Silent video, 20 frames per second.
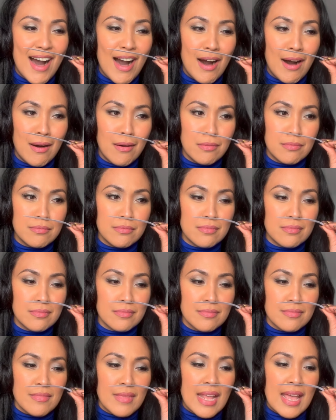Um
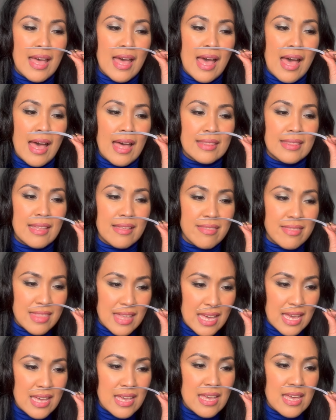the
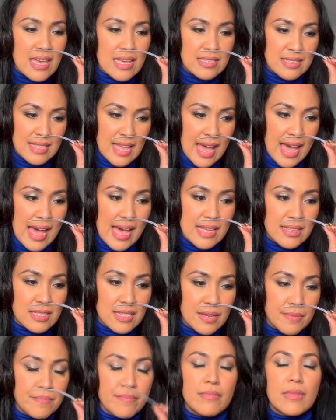thing is that
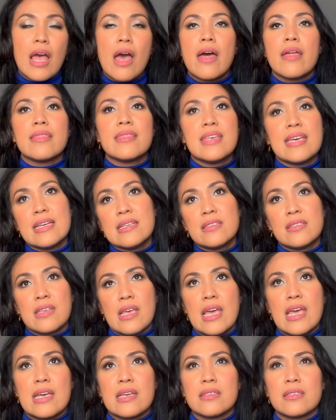this
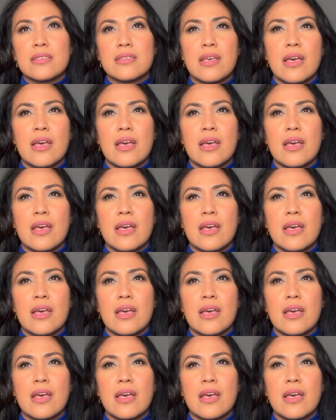is